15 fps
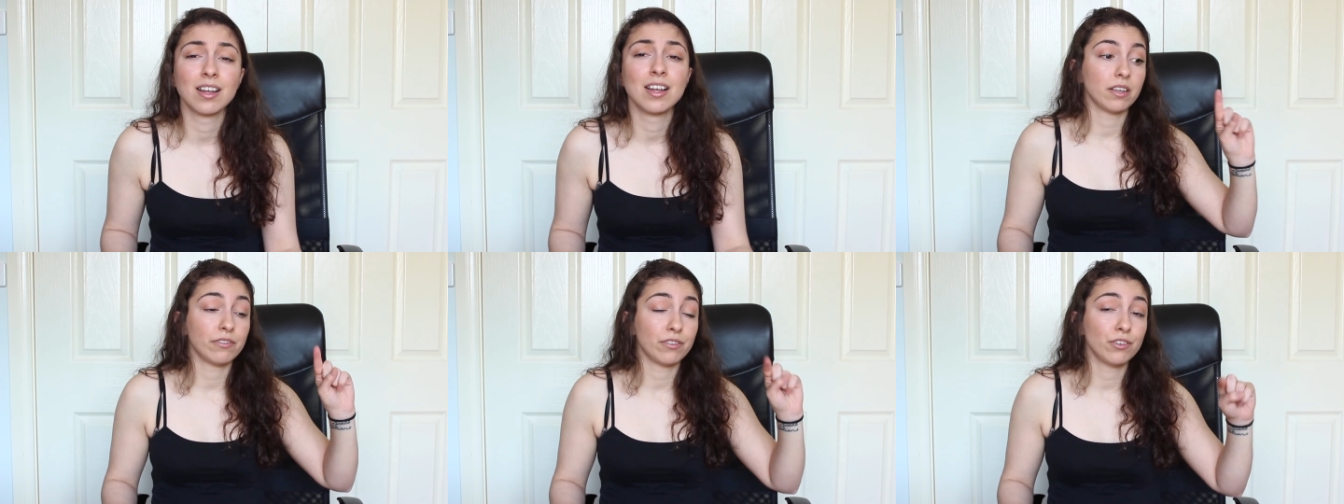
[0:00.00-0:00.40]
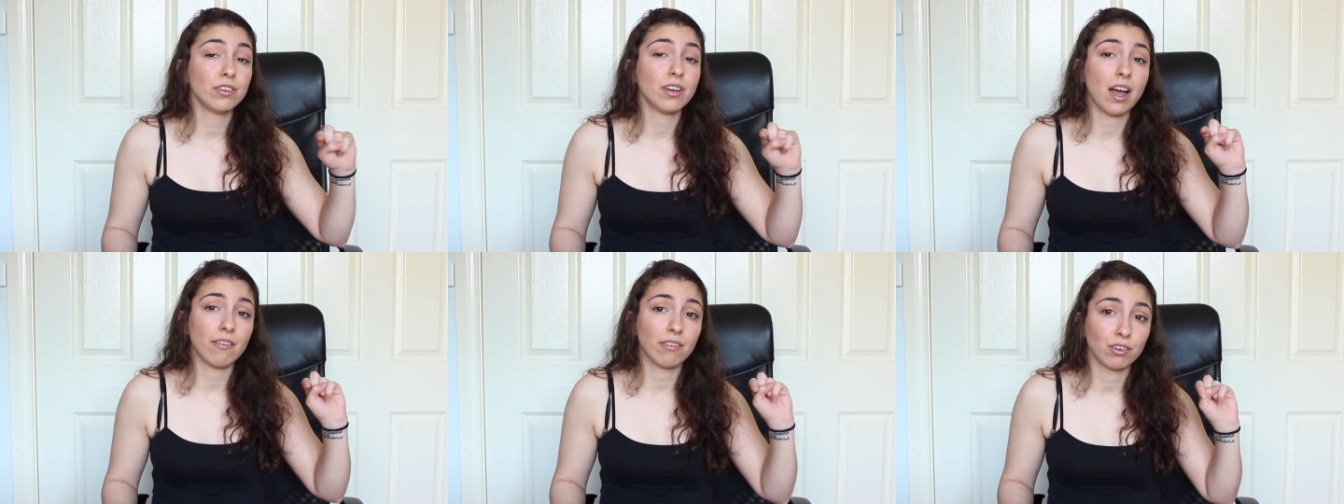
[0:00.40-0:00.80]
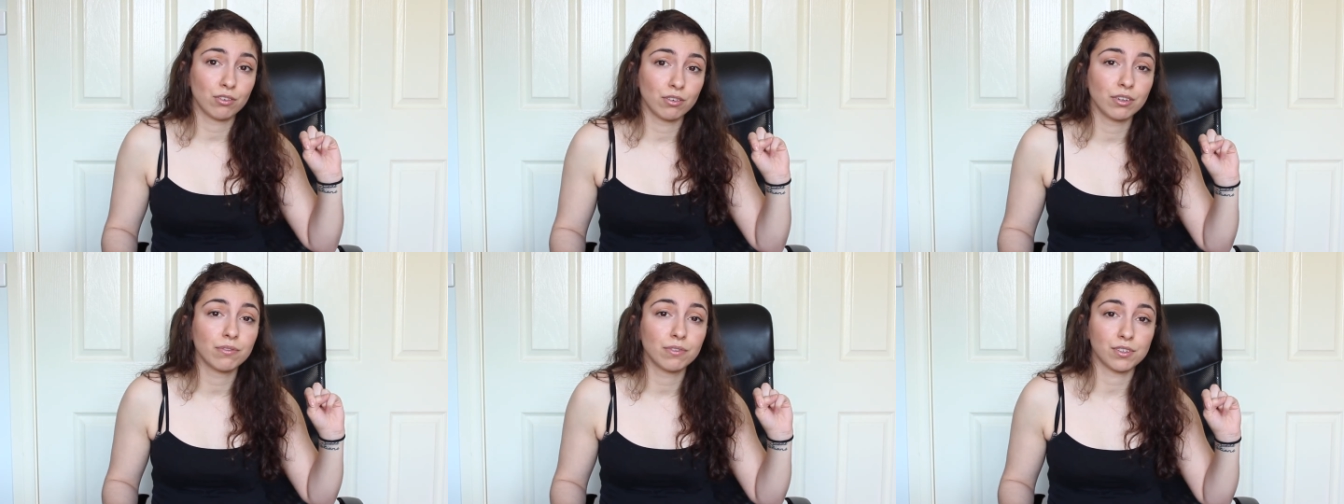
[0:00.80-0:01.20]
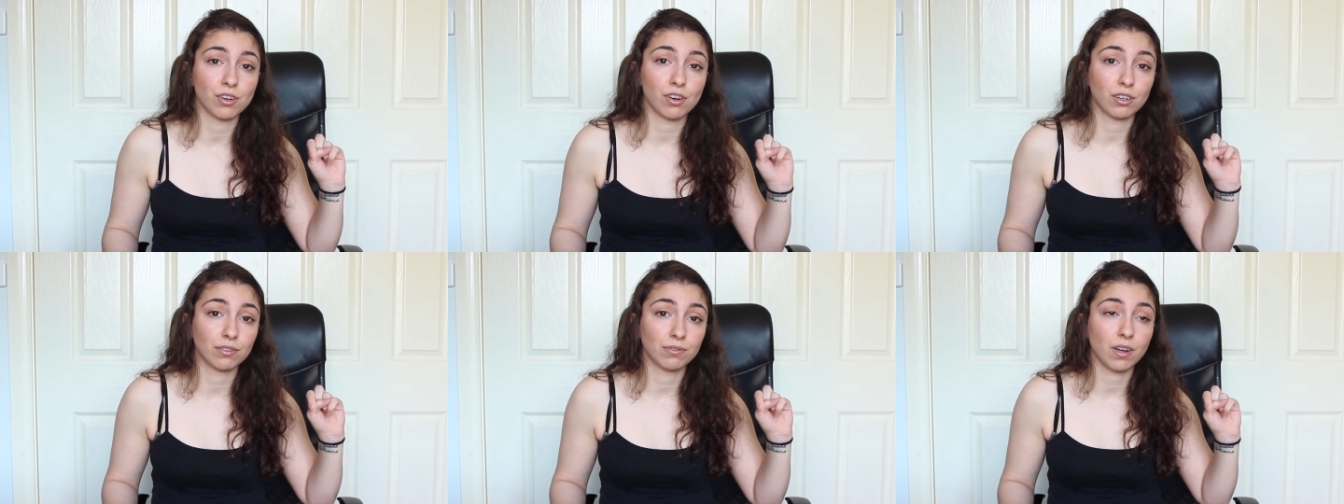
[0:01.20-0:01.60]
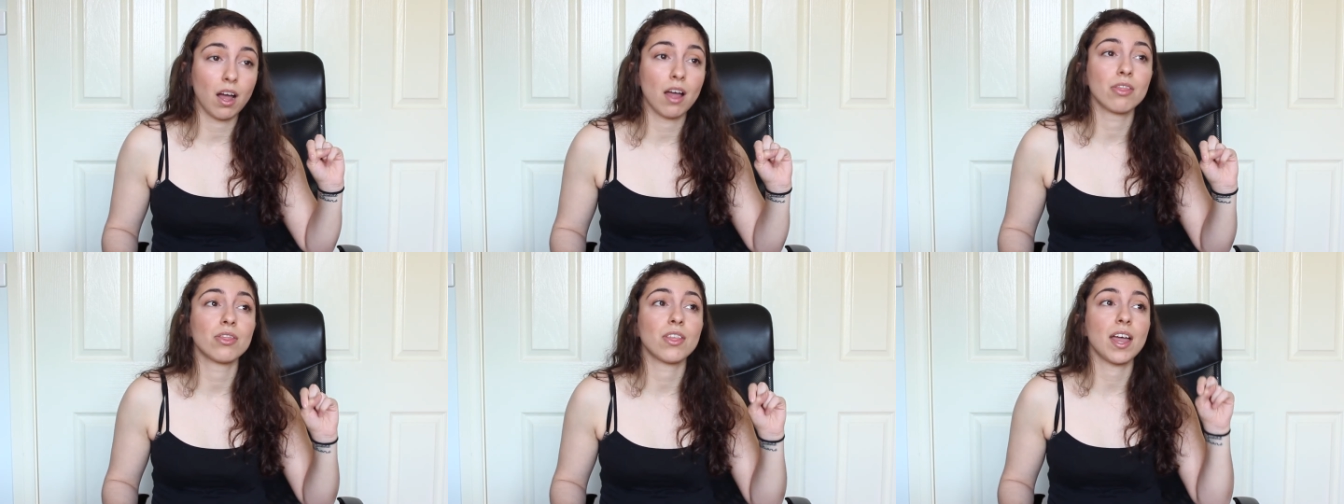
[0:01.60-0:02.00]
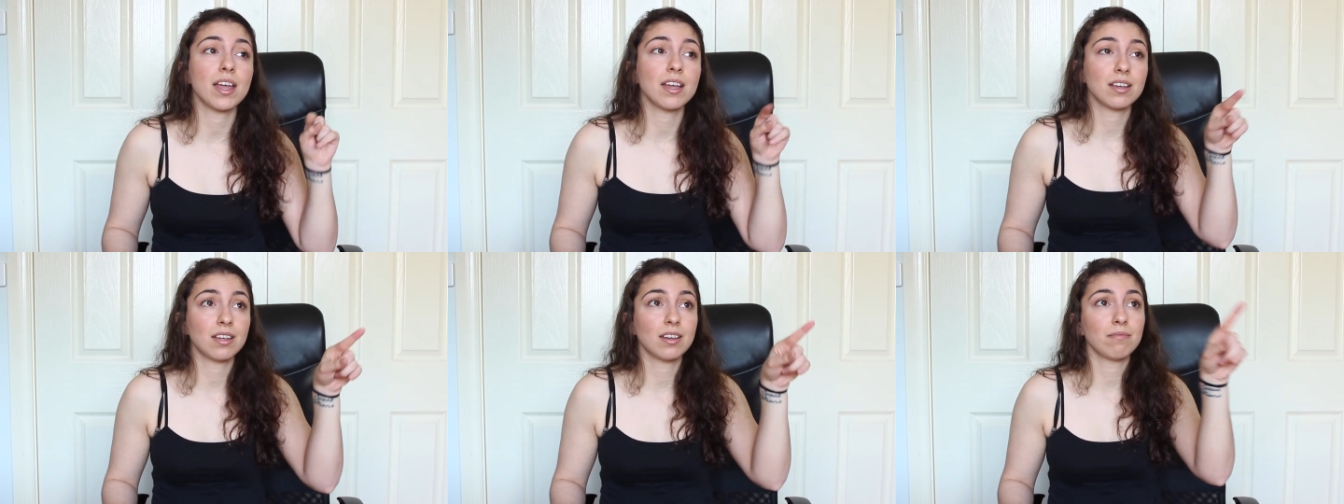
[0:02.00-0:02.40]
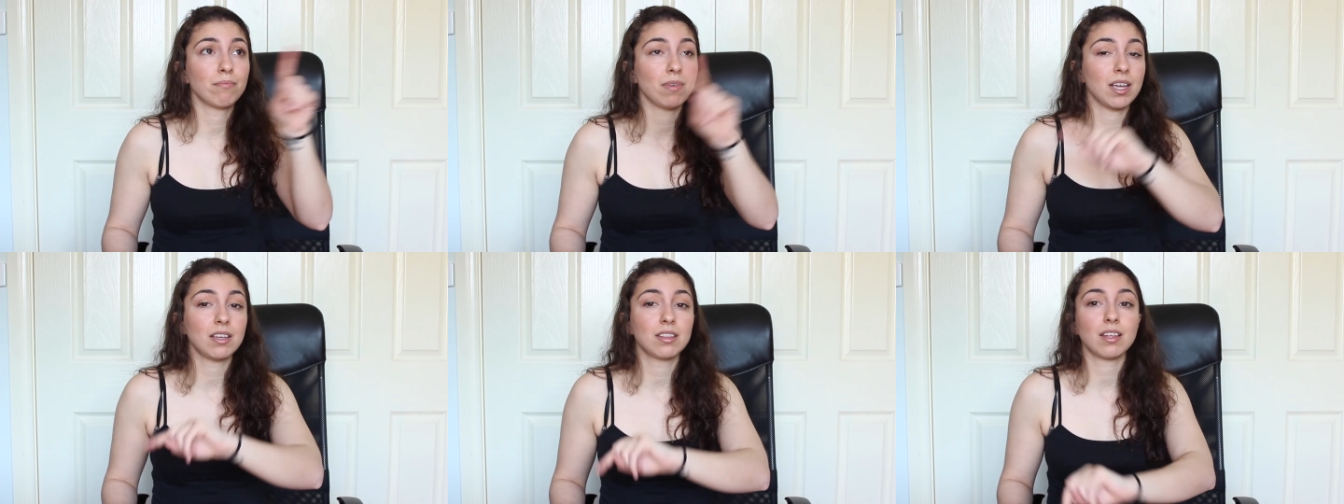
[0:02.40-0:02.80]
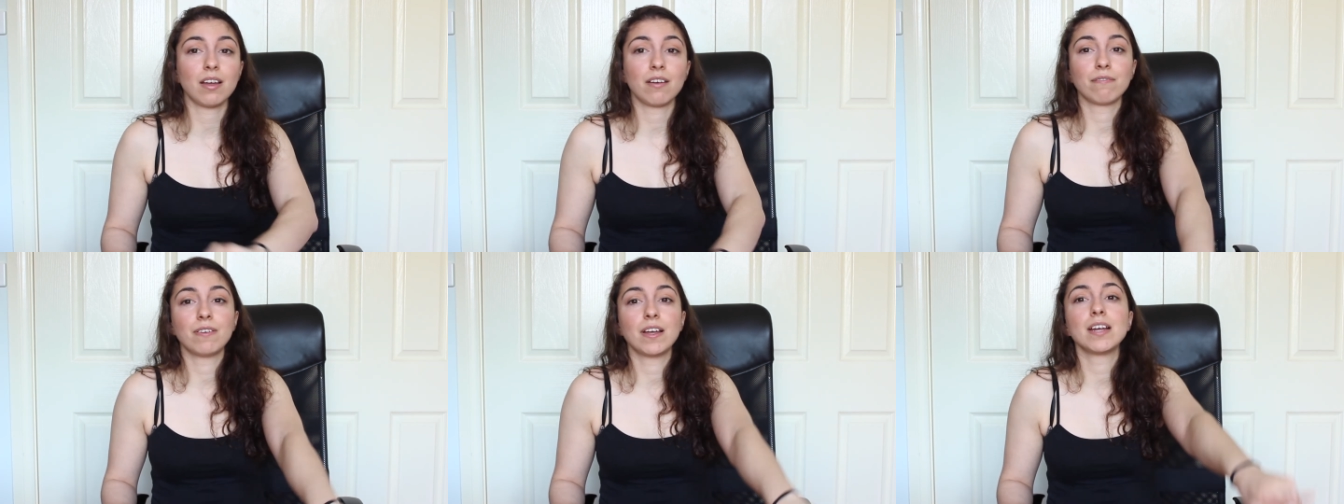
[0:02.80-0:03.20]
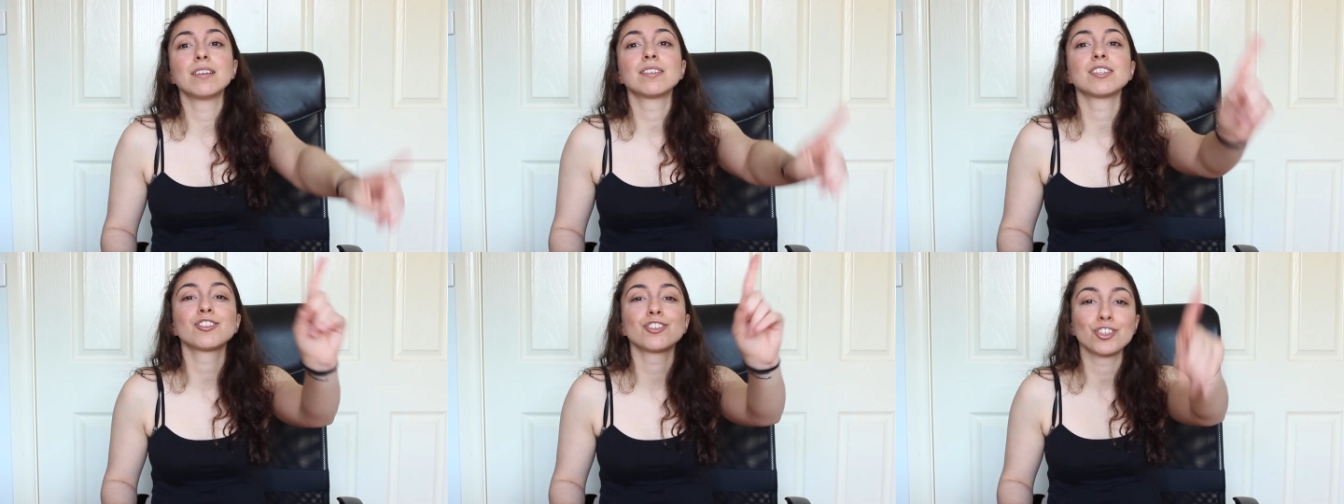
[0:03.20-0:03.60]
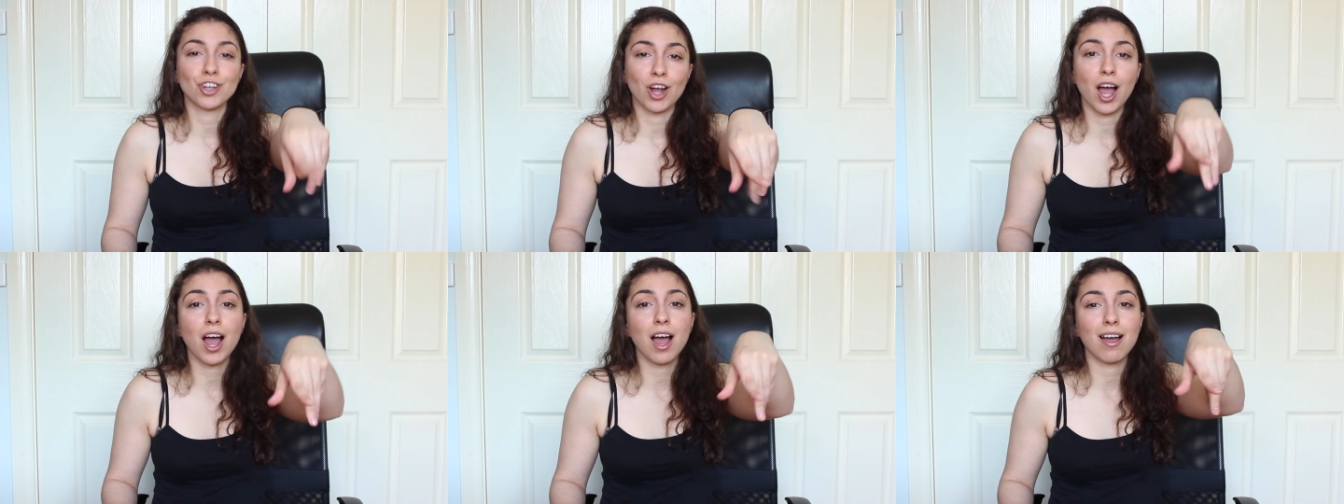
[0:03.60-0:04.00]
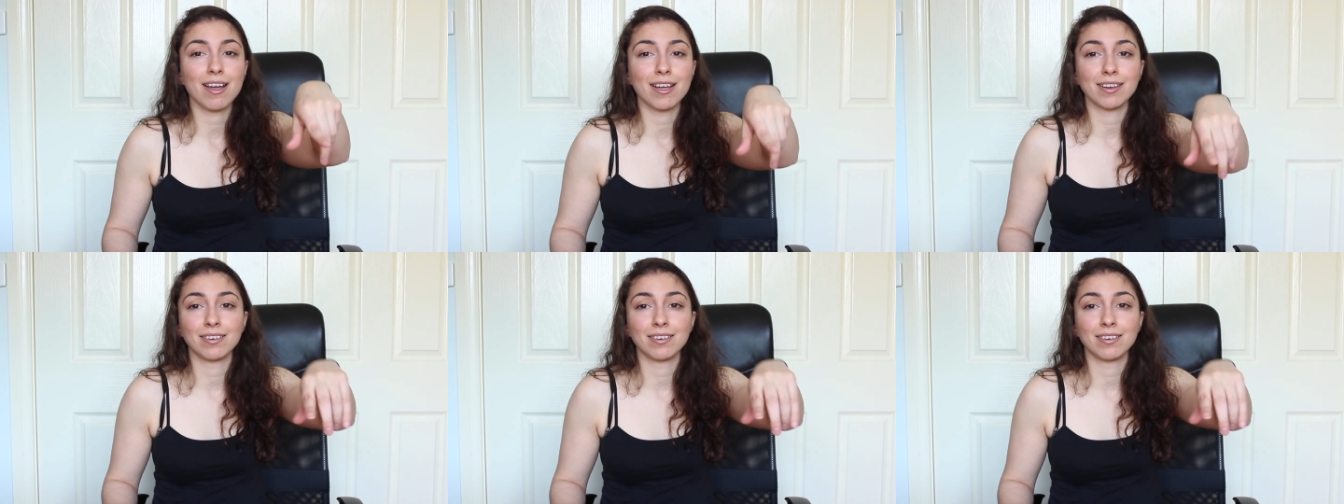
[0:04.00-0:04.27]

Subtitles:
If you have a good photographer, they can make that face shine.